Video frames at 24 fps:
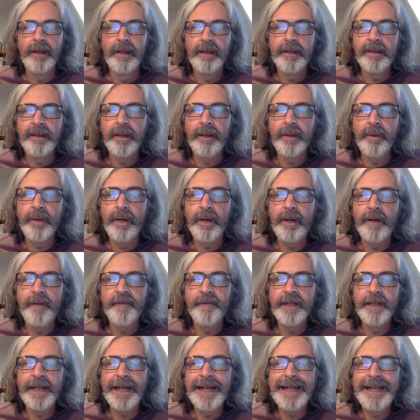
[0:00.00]
So
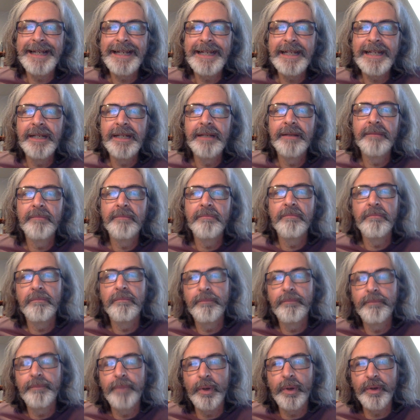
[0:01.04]
after 8,
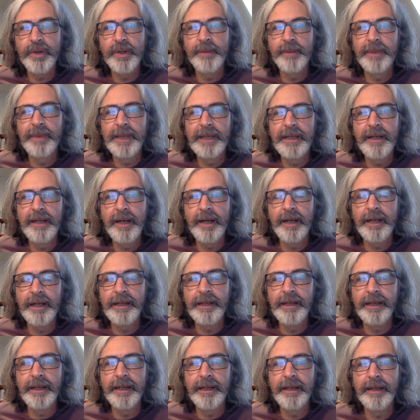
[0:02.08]
possibly
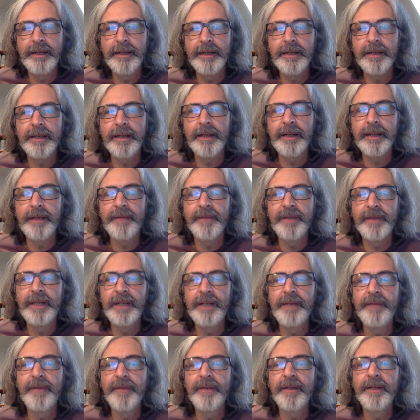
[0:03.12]
9 years, I have
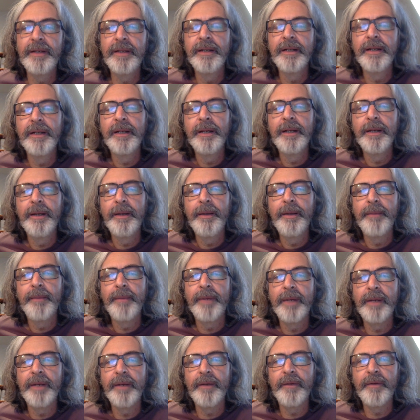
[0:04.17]
delivered
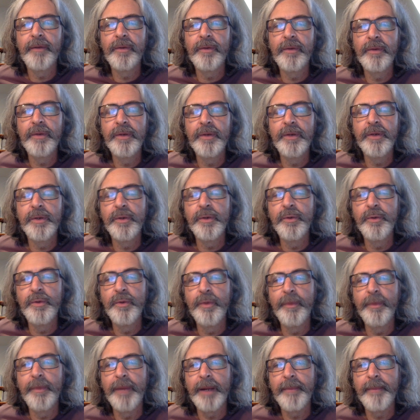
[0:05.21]
my novel
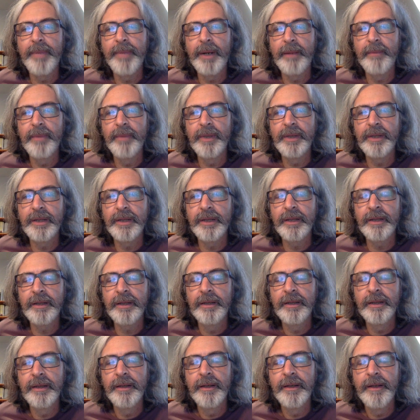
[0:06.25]
to my publisher,
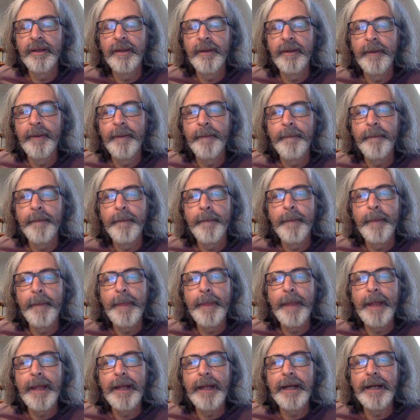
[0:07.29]

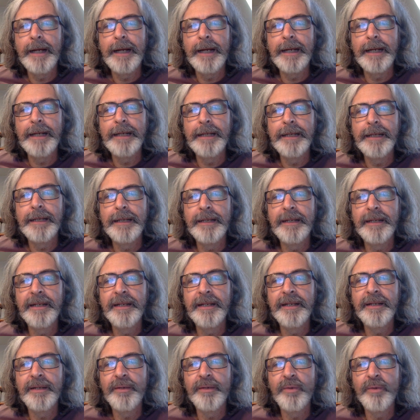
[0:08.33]
and it
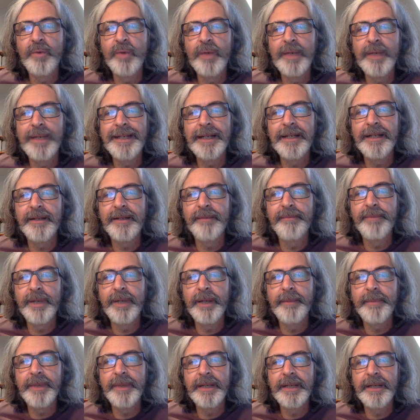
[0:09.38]
is, to all intents and
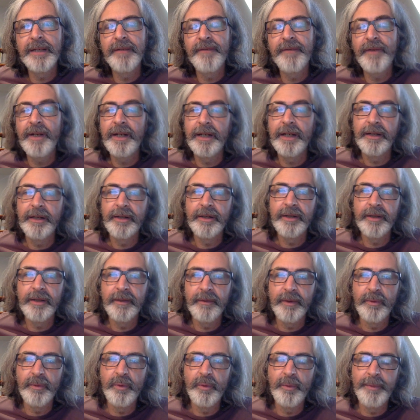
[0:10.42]
purposes,
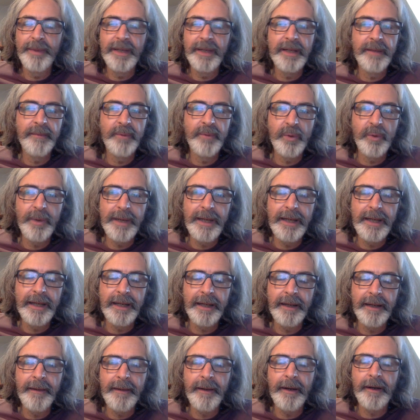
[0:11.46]
finished. There will be some
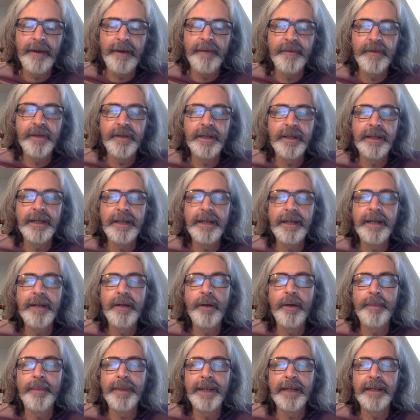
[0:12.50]
tweaking after the
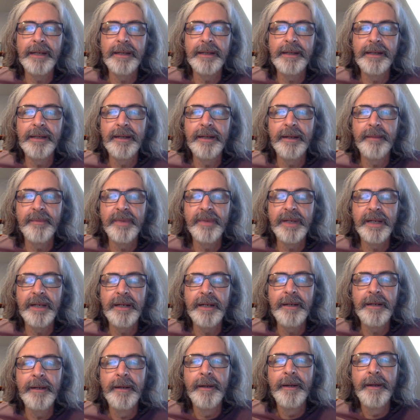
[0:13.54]
copy editing comes
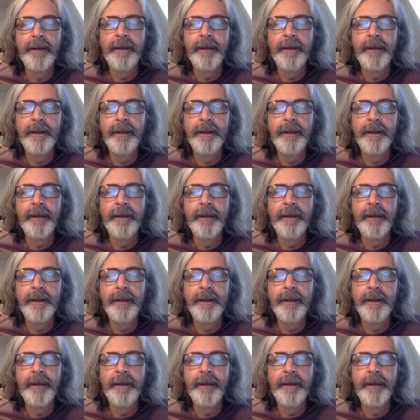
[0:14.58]
in.